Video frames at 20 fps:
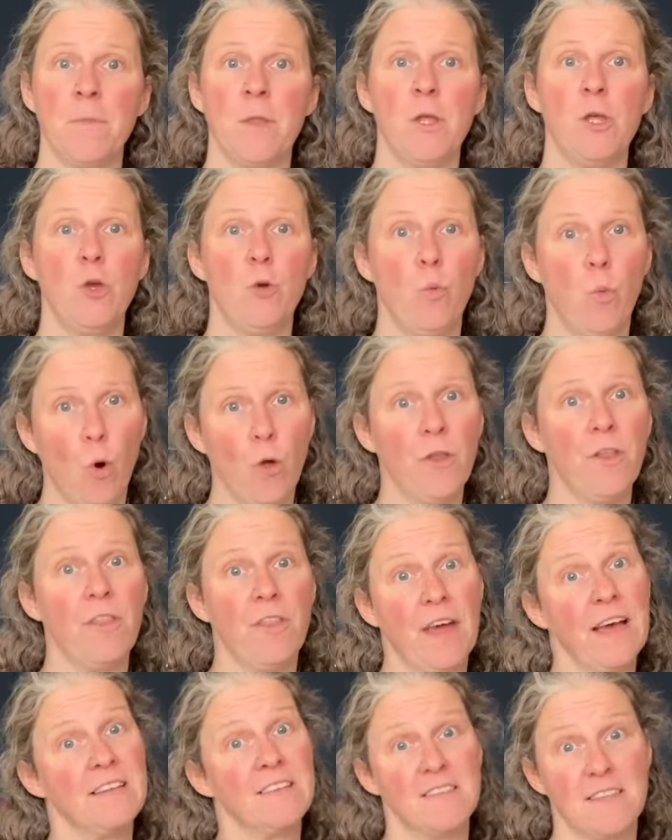You want
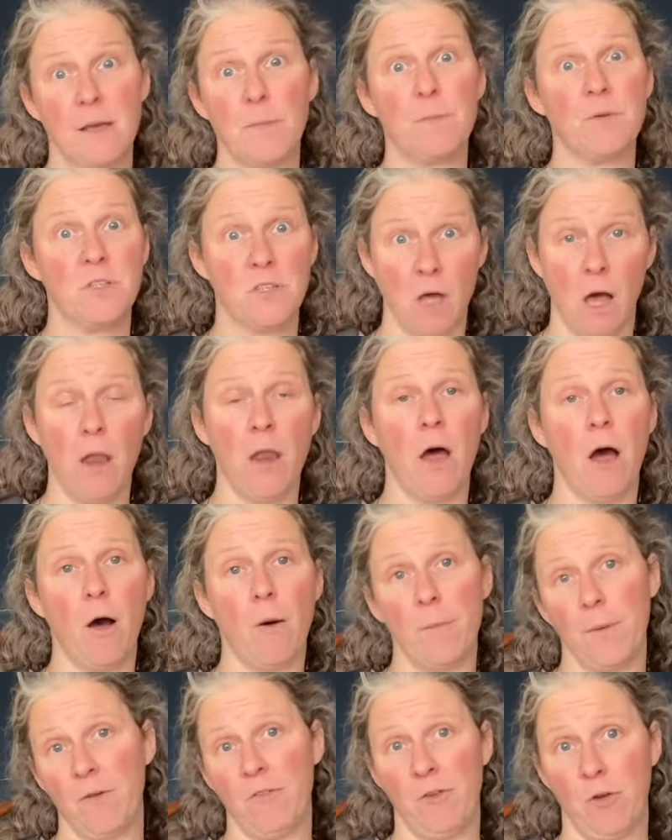that zip done
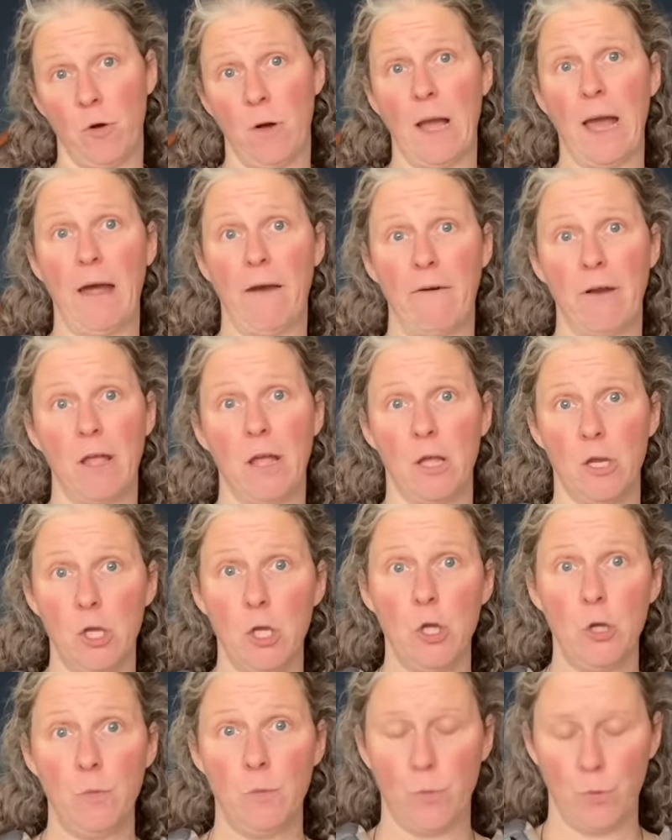up if you're carrying a
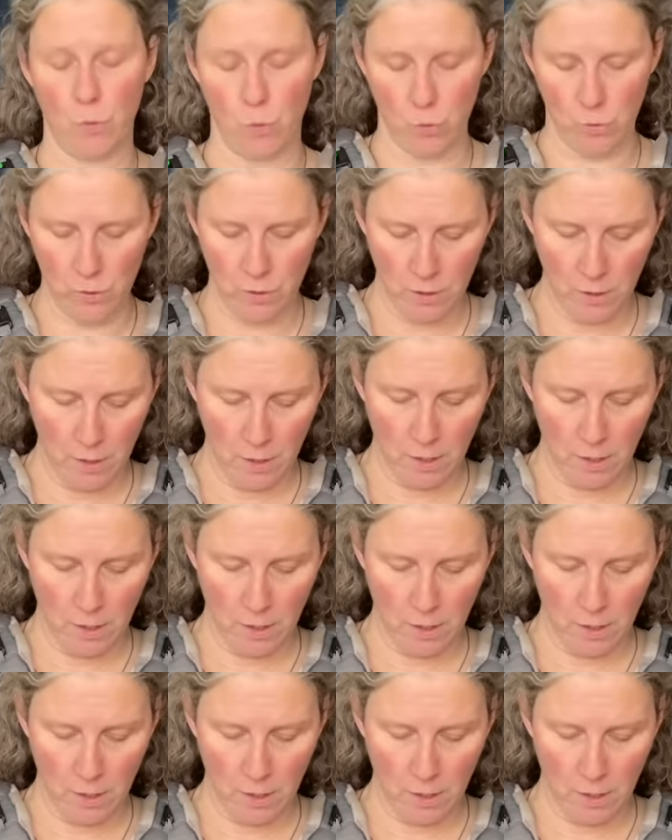newborn,